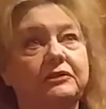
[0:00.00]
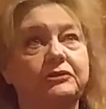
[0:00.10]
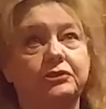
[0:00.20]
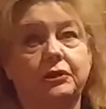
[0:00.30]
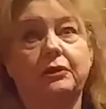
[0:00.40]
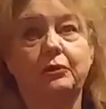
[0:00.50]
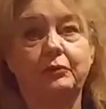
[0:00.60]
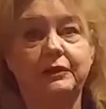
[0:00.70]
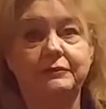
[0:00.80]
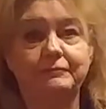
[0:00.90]
years ago
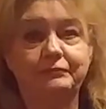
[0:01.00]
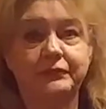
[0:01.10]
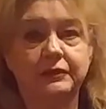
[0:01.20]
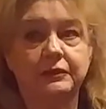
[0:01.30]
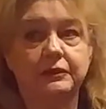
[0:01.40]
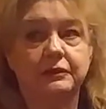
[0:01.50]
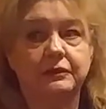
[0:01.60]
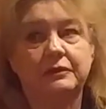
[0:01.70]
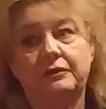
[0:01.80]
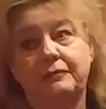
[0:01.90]

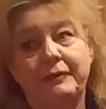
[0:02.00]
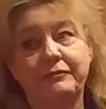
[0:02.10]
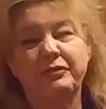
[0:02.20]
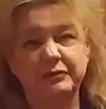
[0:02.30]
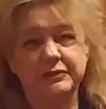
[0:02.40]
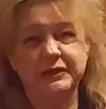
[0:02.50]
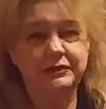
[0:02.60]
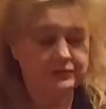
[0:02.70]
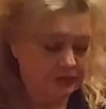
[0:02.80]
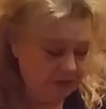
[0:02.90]
or maybe 13
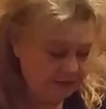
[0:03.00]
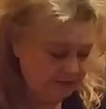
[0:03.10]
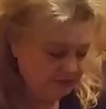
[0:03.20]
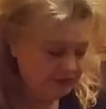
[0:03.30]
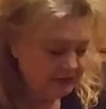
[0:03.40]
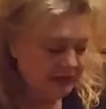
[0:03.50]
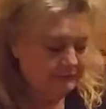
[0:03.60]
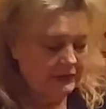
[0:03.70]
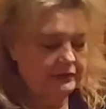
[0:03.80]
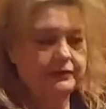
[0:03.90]
years ago when they first got
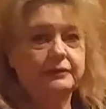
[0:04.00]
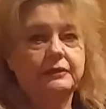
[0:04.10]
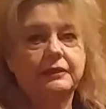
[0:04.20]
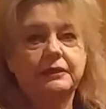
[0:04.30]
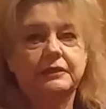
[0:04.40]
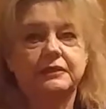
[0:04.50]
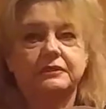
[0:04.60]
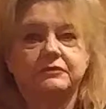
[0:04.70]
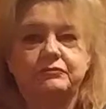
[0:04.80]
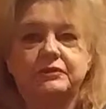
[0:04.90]
married.
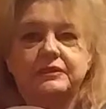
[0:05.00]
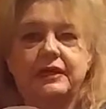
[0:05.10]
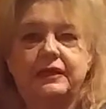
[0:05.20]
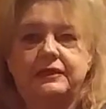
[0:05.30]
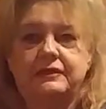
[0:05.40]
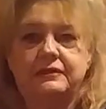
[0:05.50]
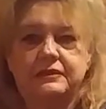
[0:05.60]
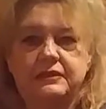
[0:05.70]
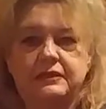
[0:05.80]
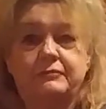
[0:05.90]
It's real tiny,
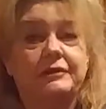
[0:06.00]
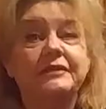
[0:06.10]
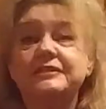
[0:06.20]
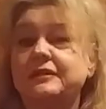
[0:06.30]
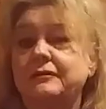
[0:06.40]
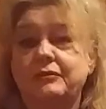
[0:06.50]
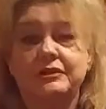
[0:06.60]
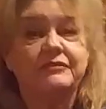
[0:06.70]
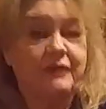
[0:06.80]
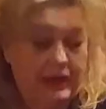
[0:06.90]
it's little, but it still
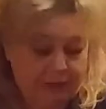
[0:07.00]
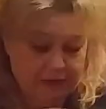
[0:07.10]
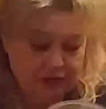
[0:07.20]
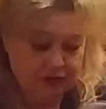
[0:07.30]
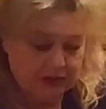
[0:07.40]
works fabulous, you